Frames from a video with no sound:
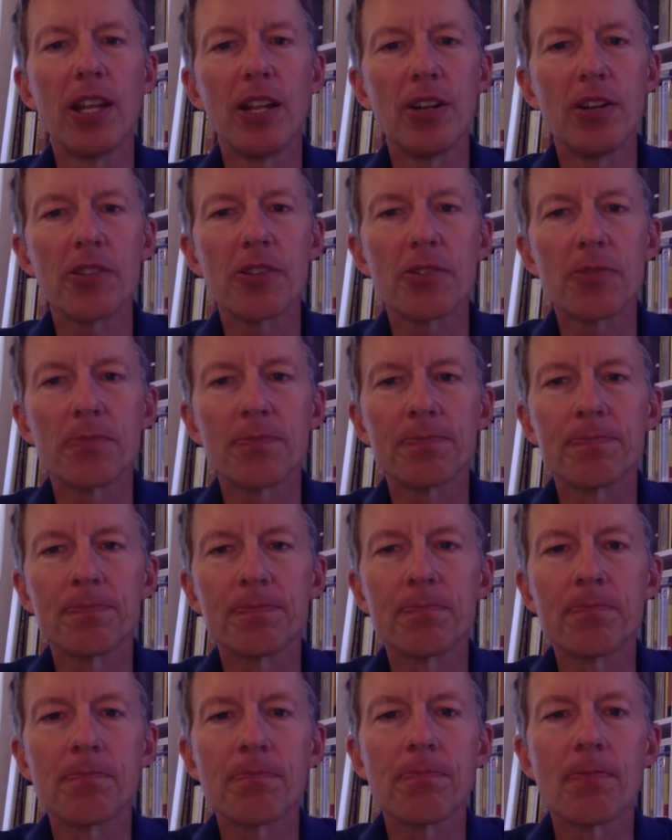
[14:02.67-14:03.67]
years,
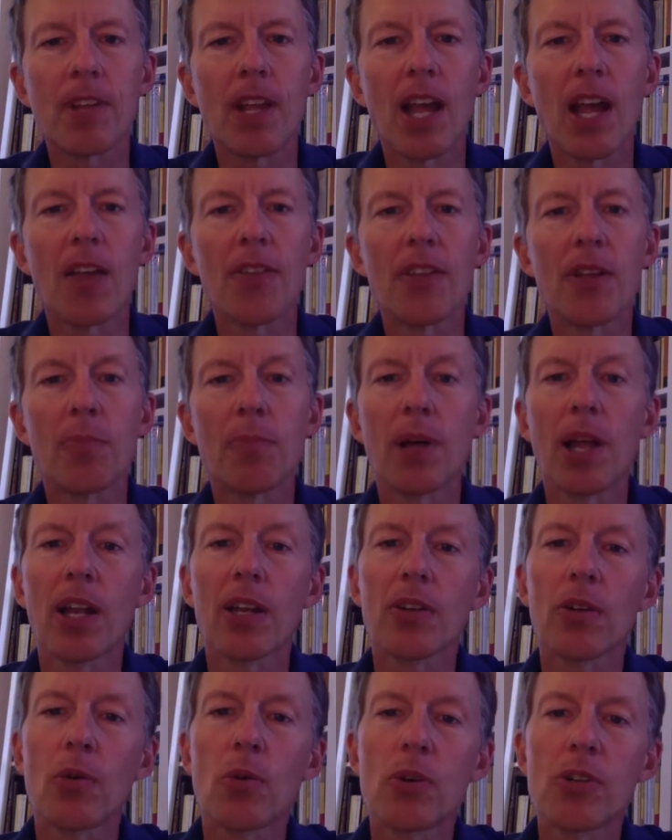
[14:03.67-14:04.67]
and the
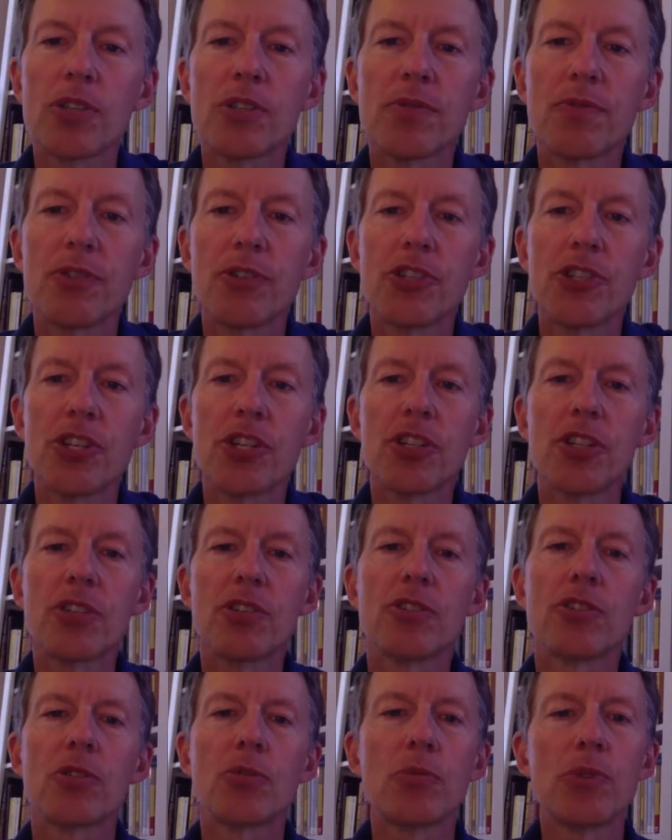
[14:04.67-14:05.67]
appellate courts in Virginia
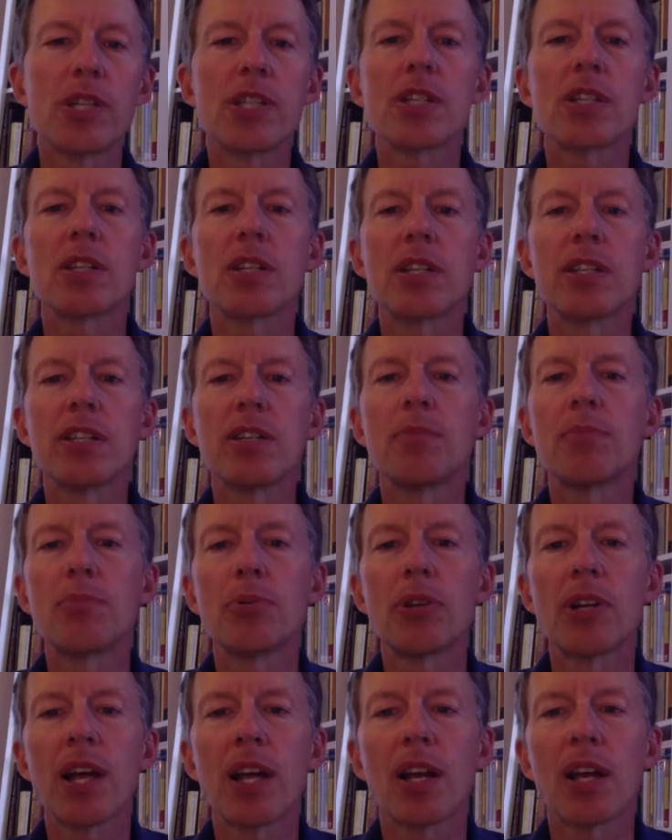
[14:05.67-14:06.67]
until recently didn't
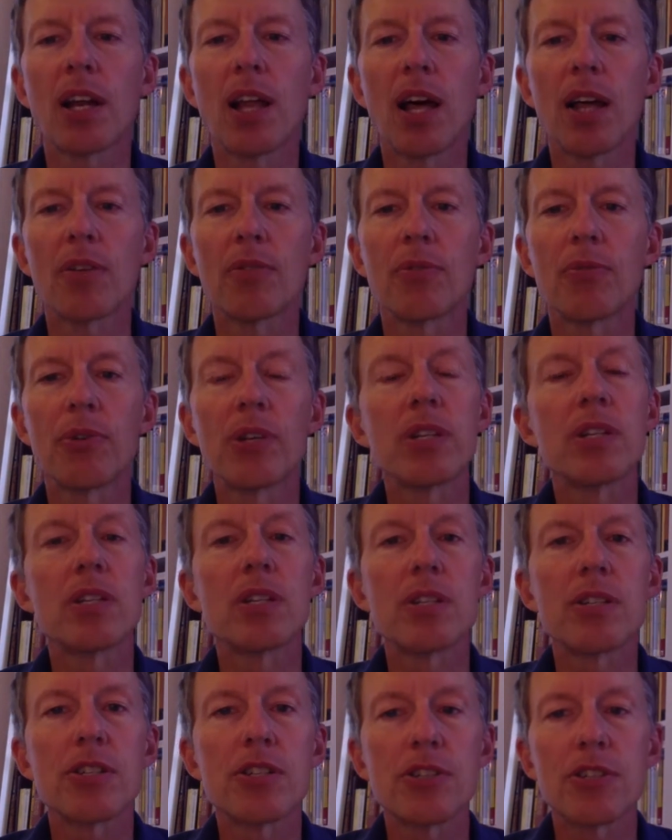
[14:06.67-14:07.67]
put out a lot of written
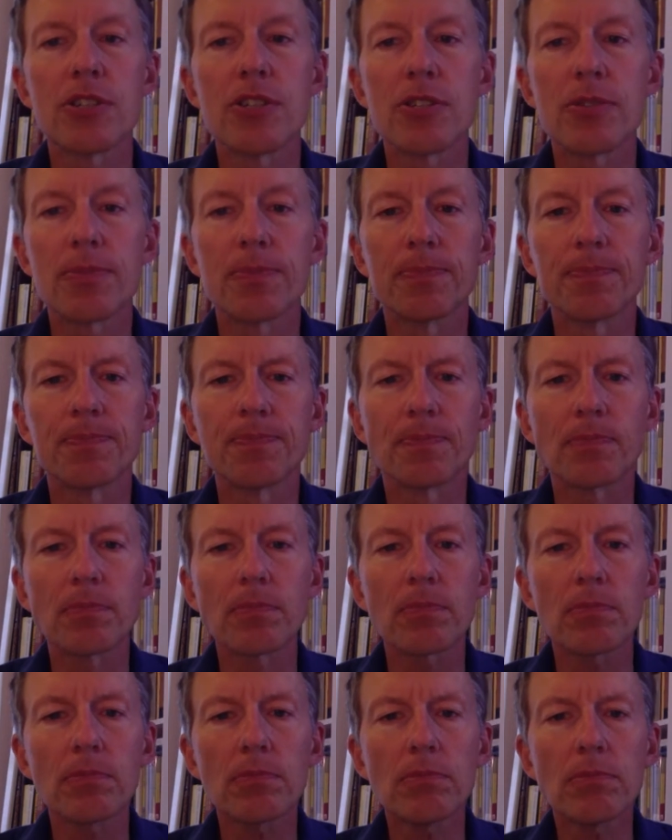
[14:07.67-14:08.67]
decisions.
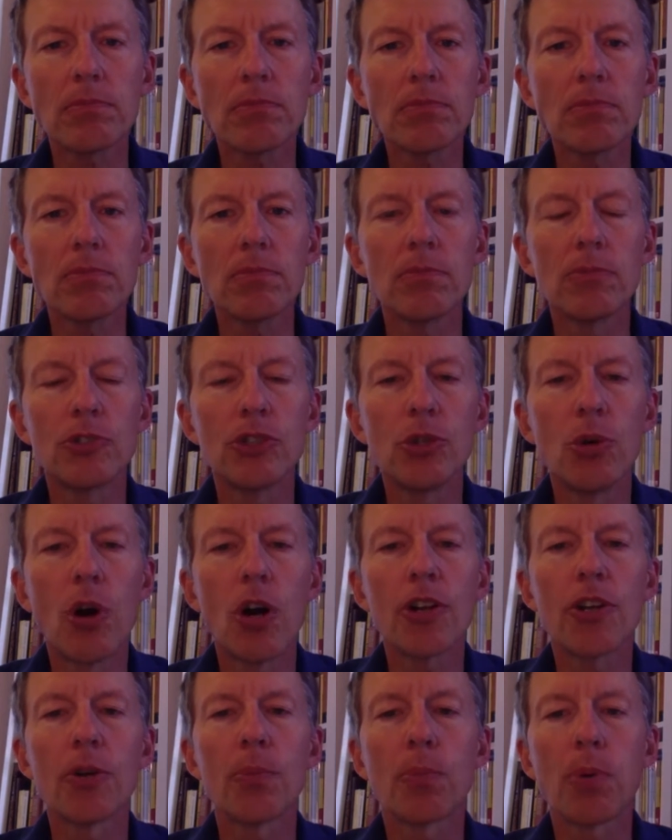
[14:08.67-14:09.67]
To
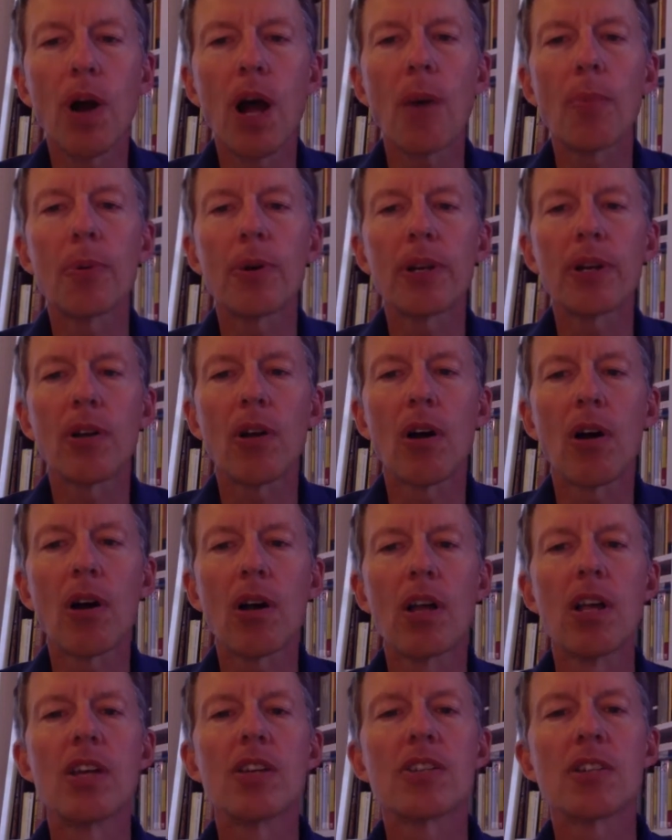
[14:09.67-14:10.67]
argue property
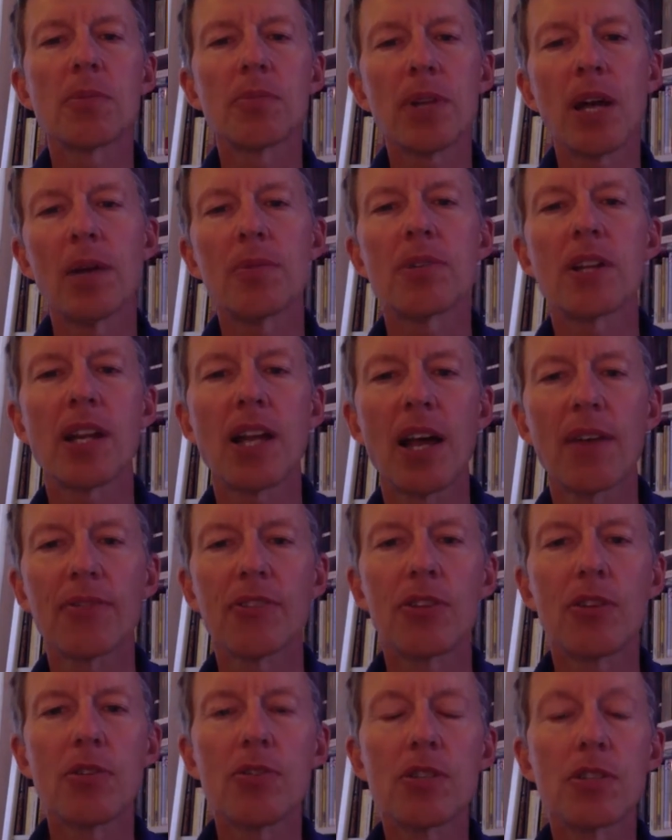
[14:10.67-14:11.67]
law, sometimes I'd have
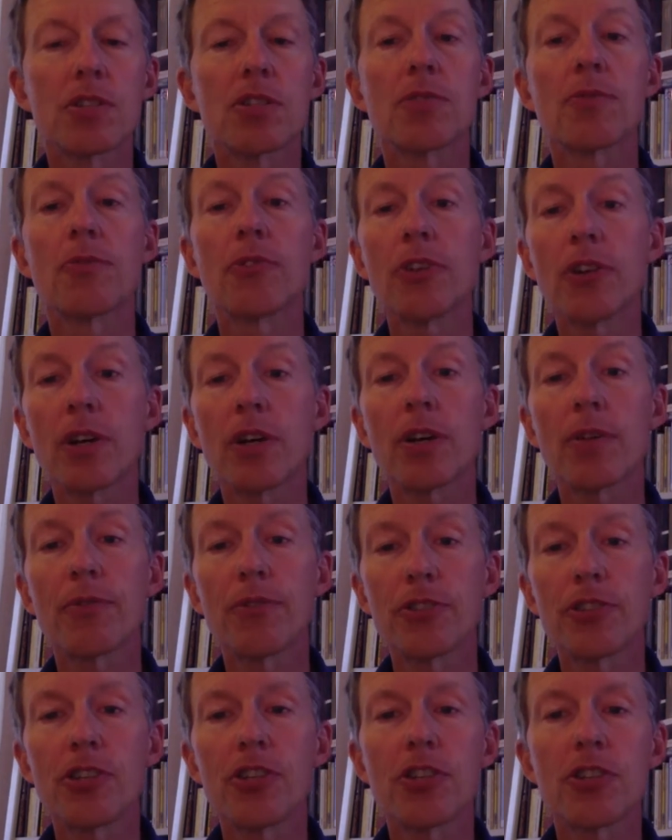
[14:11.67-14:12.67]
to use a
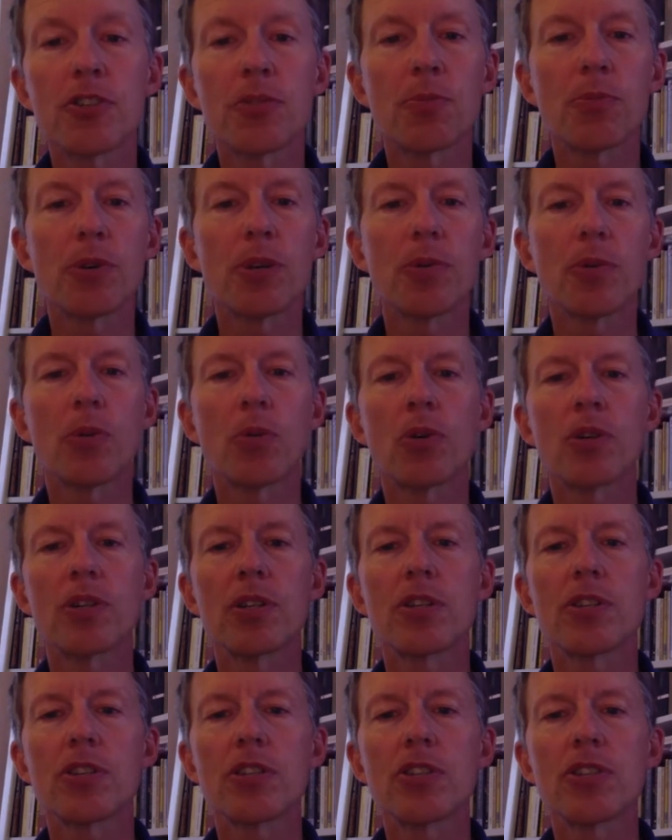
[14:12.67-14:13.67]
Virginia Supreme Court
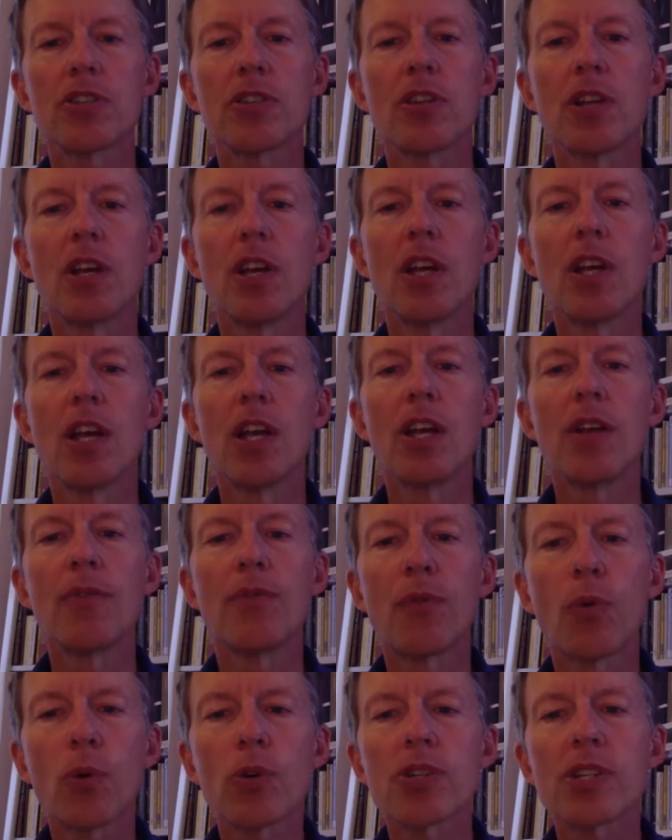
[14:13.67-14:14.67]
decision
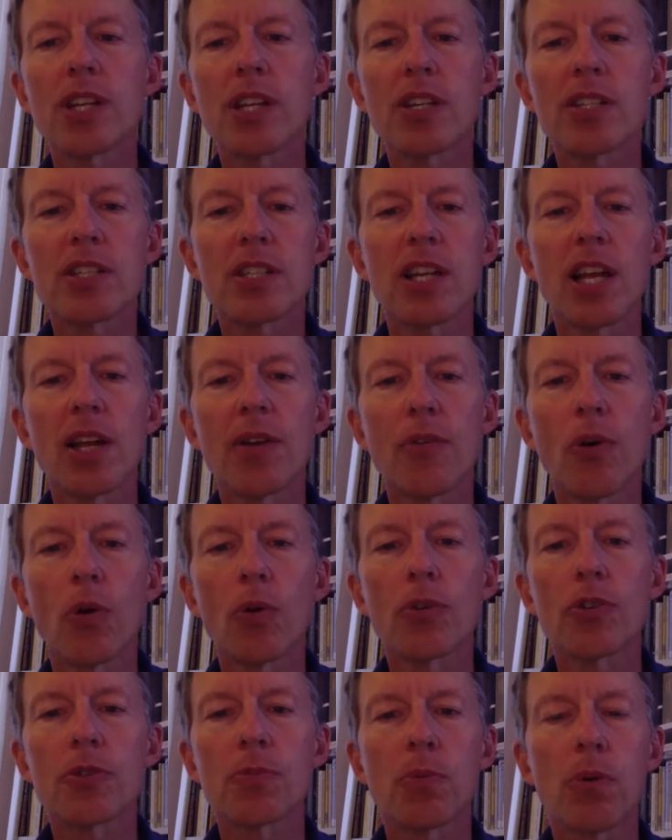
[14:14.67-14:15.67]
enforcing a
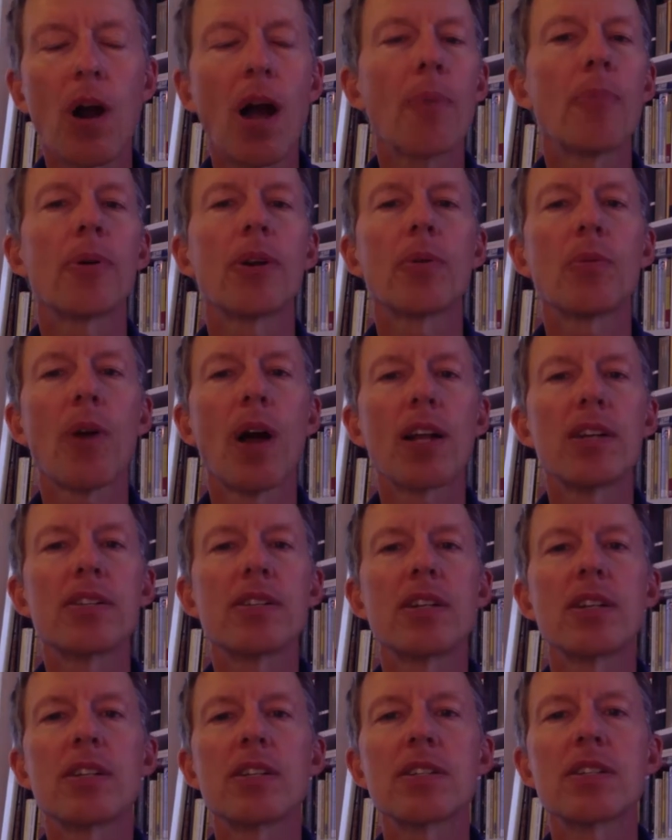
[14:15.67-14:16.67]
slaveholder's property
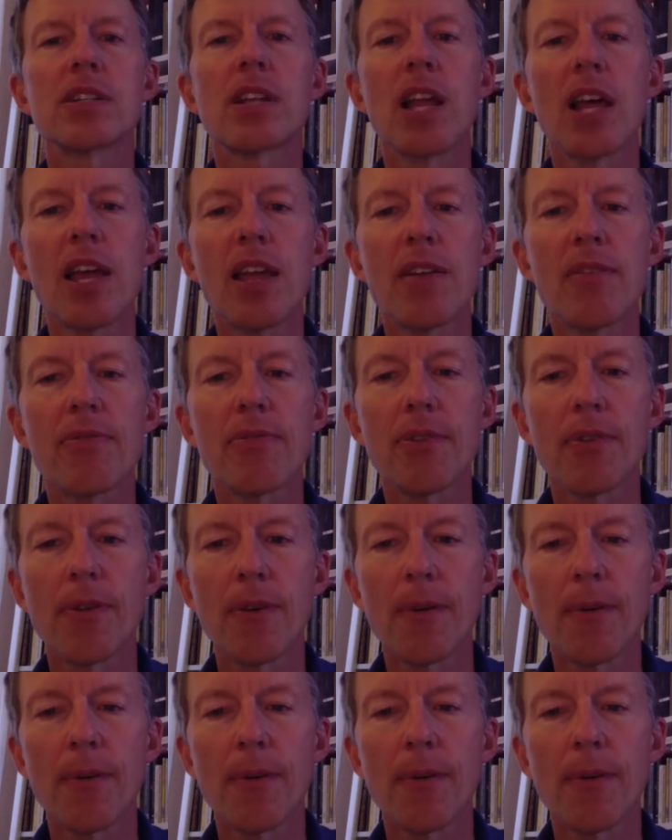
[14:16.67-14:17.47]
rights in his slave.